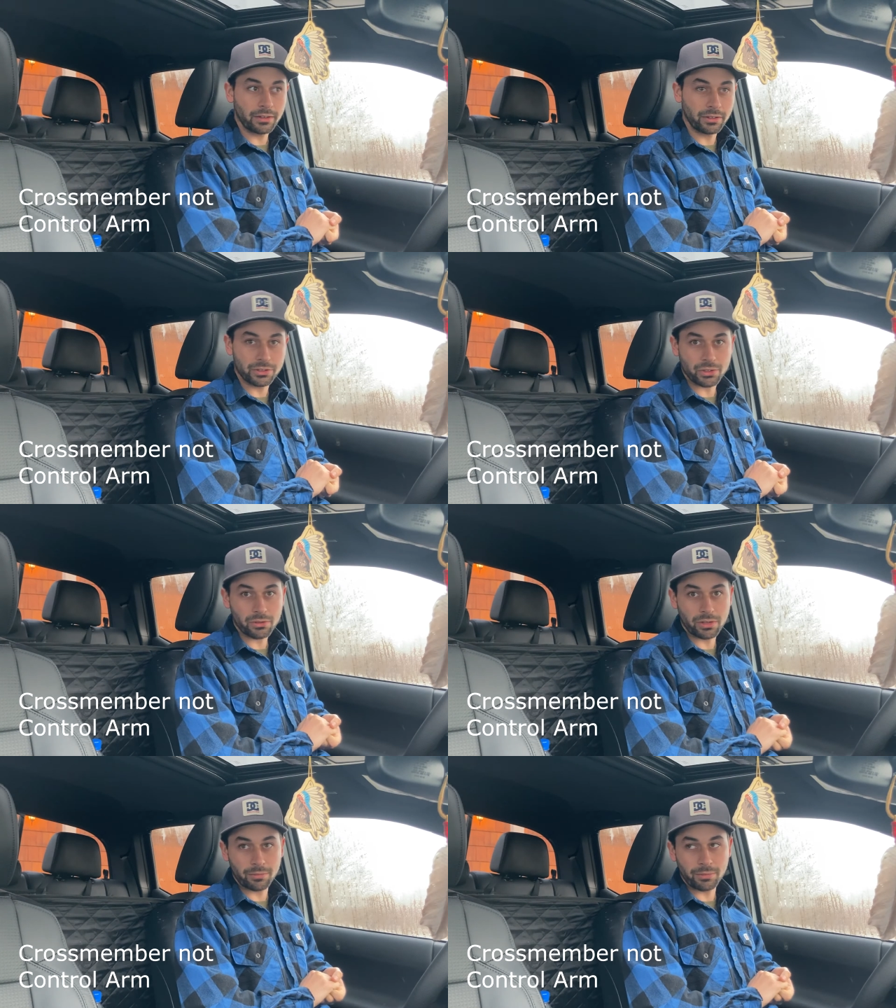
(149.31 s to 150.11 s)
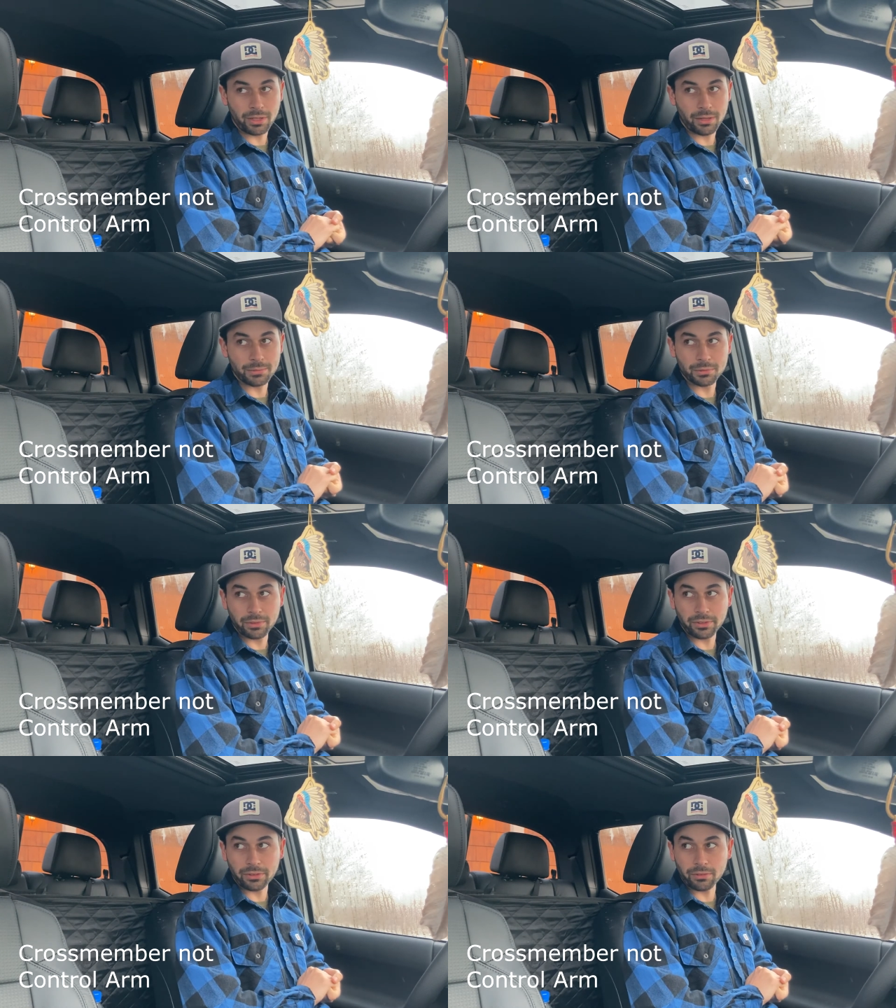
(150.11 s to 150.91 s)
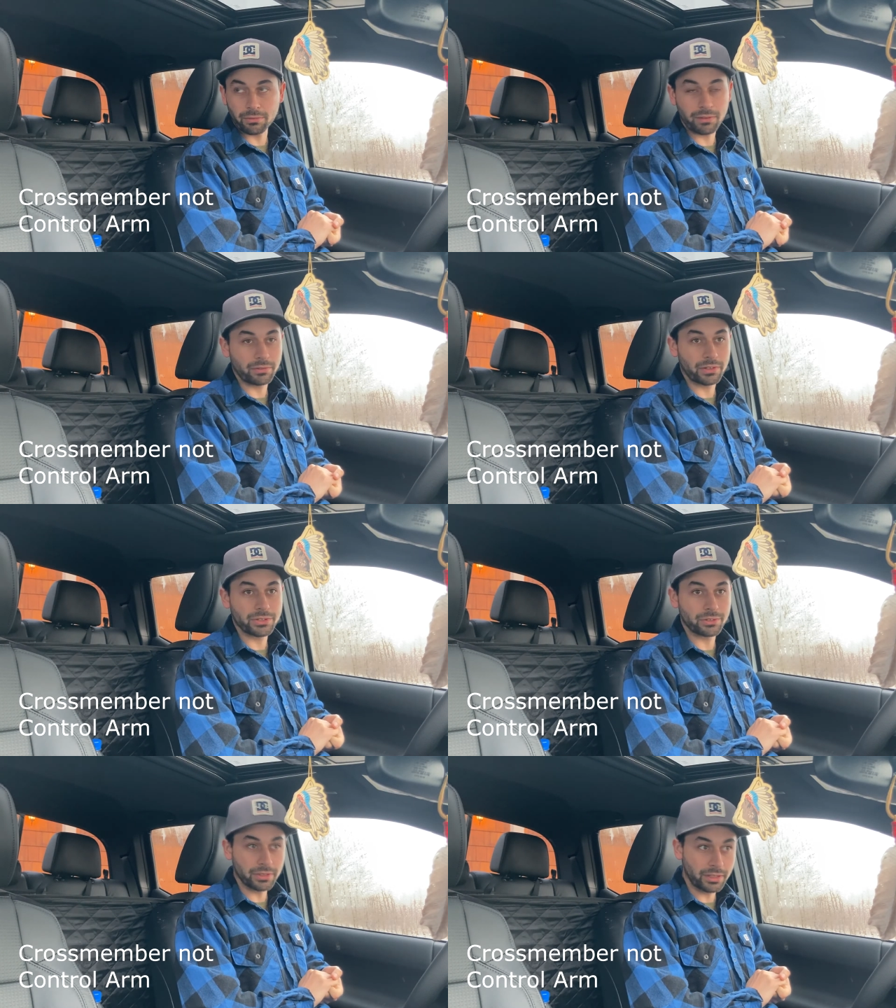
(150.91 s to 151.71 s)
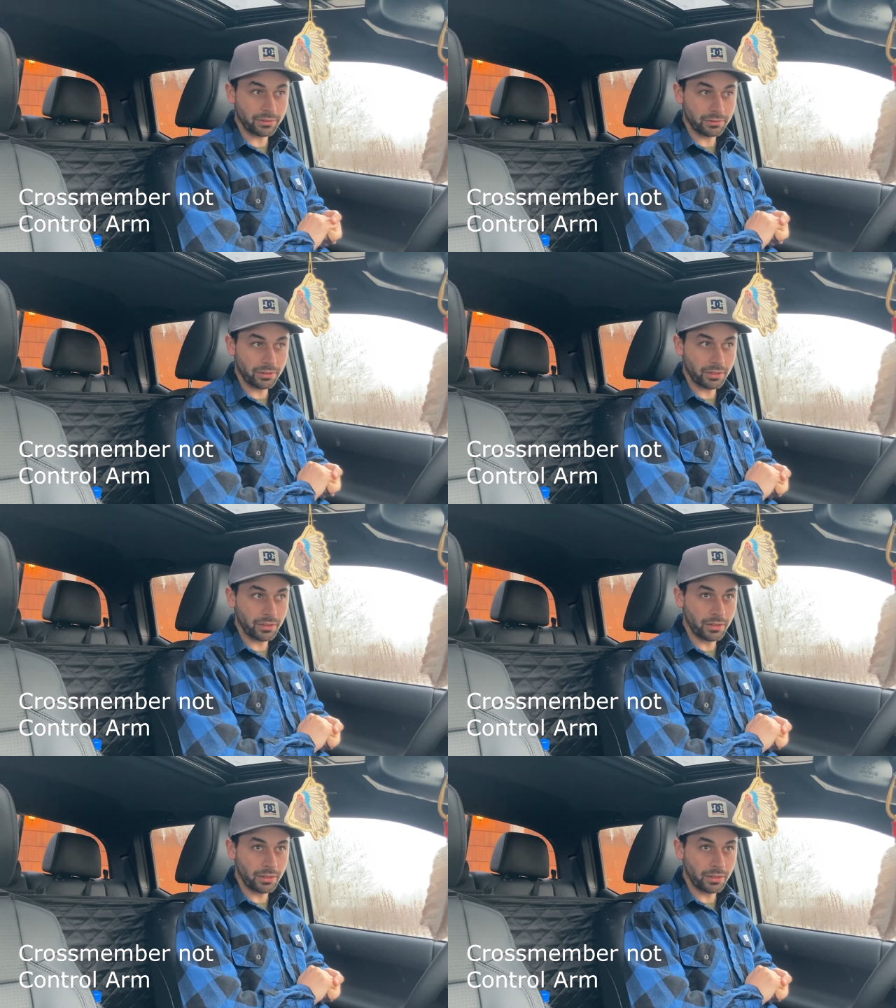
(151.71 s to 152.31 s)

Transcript: the control arm that comes with the rough country lift.